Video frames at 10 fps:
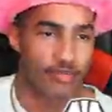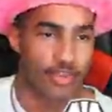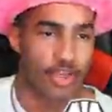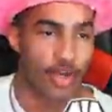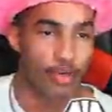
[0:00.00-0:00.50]
you
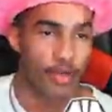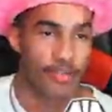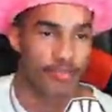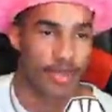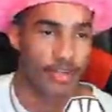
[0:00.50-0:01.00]
know, what's
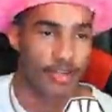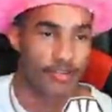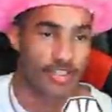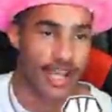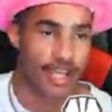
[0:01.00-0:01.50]
better of a
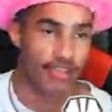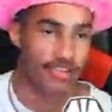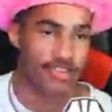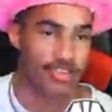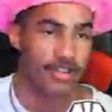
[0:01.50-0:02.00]

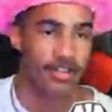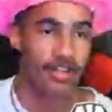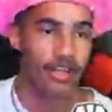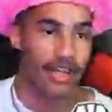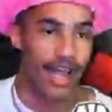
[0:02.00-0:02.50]
challenge to
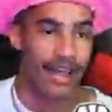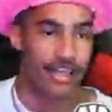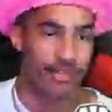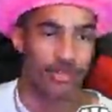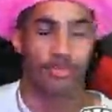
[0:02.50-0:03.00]

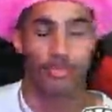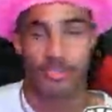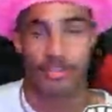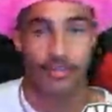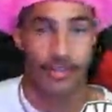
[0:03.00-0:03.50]
actually really put
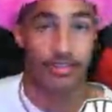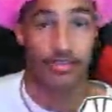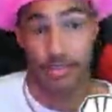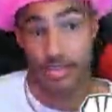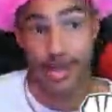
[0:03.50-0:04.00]
yourself at,
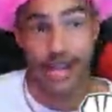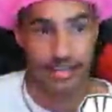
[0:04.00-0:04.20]
to a track